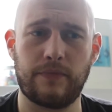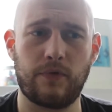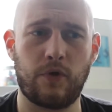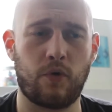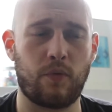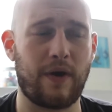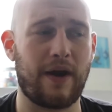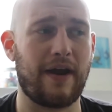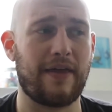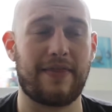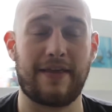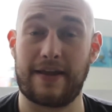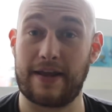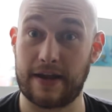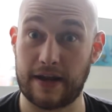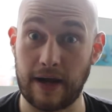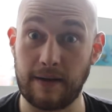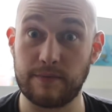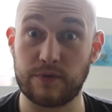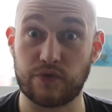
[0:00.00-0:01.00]
or where I think
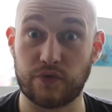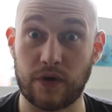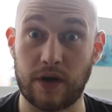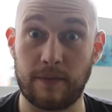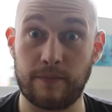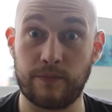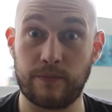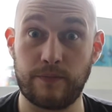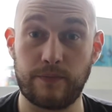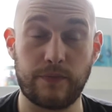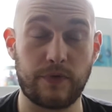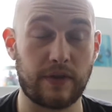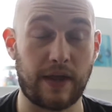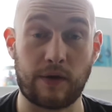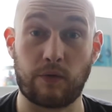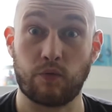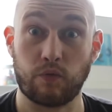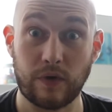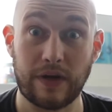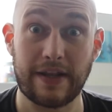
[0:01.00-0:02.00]
it comes from,
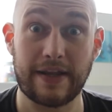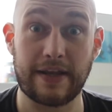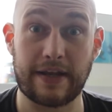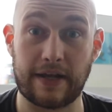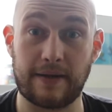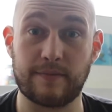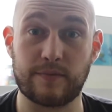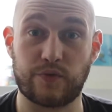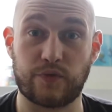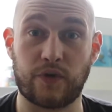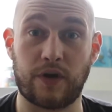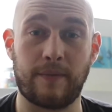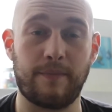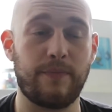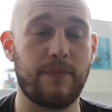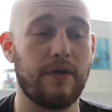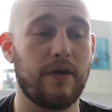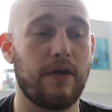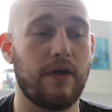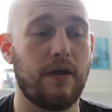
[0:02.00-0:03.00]
like really comes from,